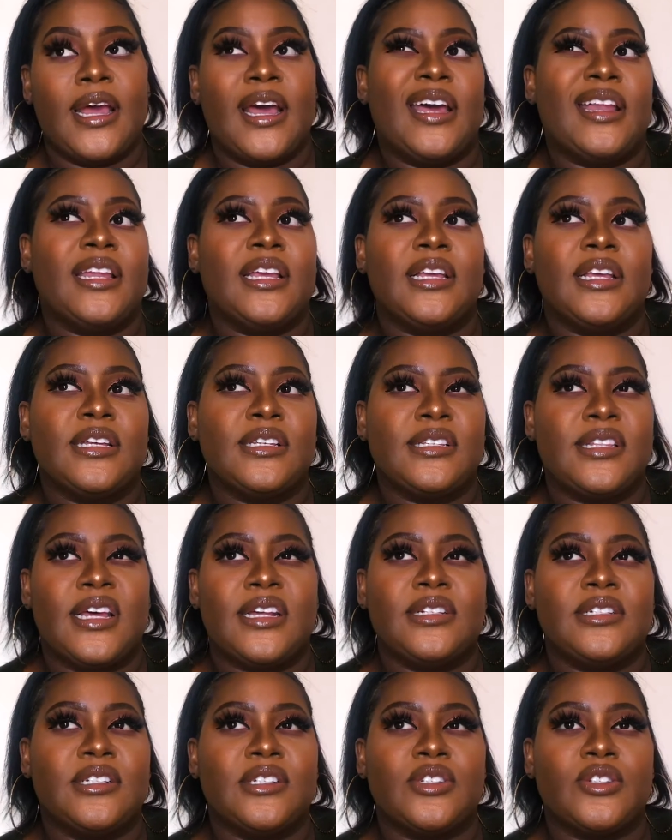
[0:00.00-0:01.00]
And I guess
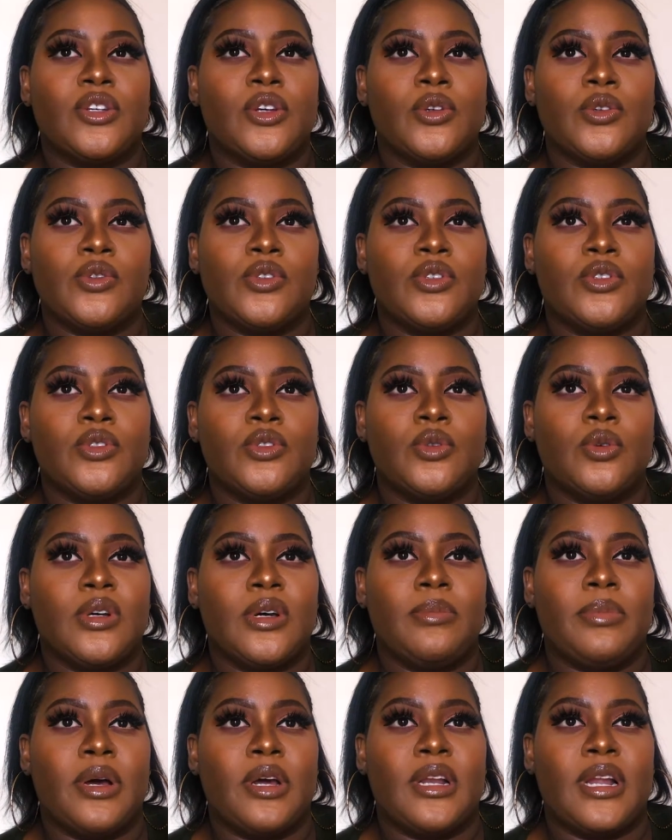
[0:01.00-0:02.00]
that just goes to talk
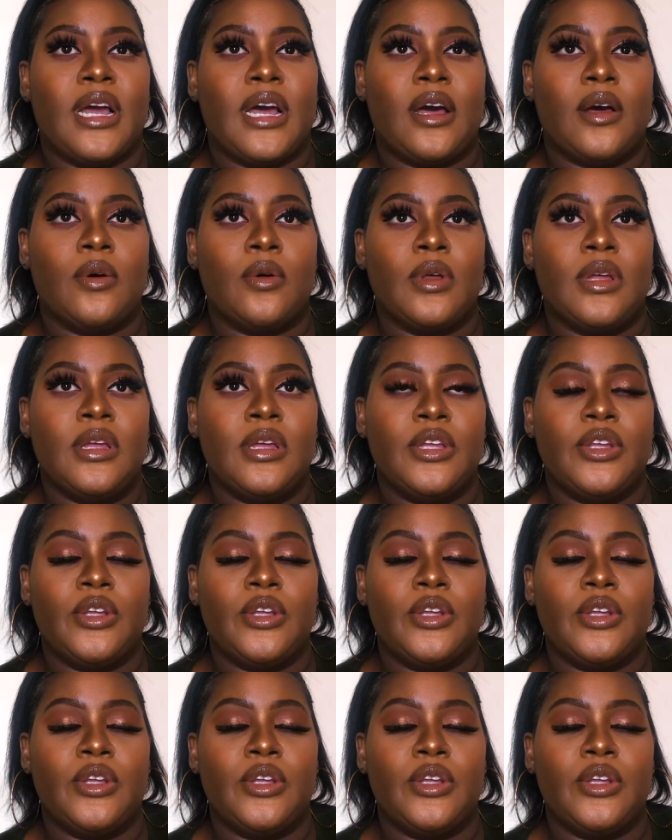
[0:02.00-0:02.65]
about how,